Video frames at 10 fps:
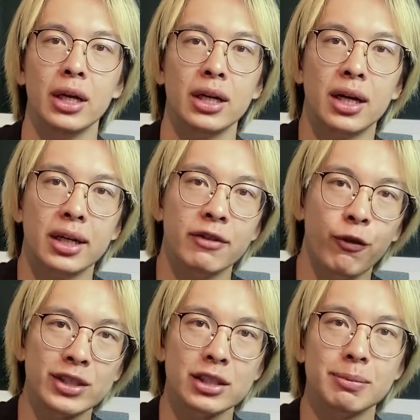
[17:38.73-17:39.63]
It
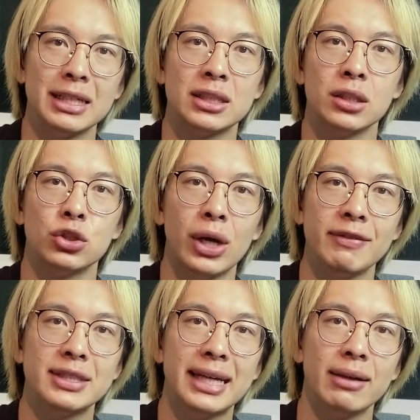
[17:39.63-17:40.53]
forces me to
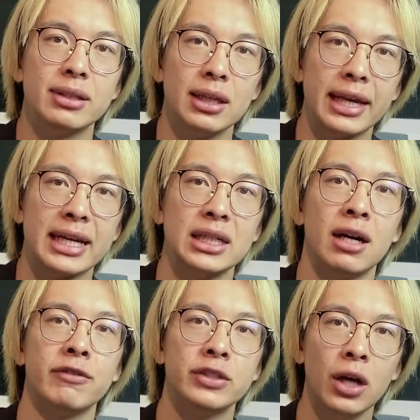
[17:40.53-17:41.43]
travel down the lane
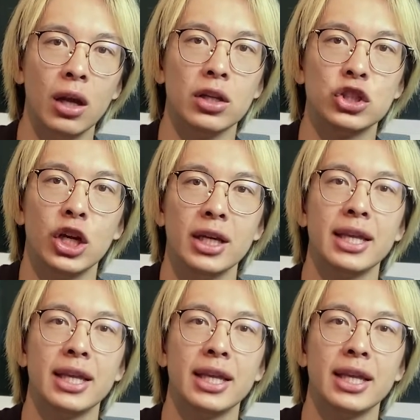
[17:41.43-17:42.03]
of knowledge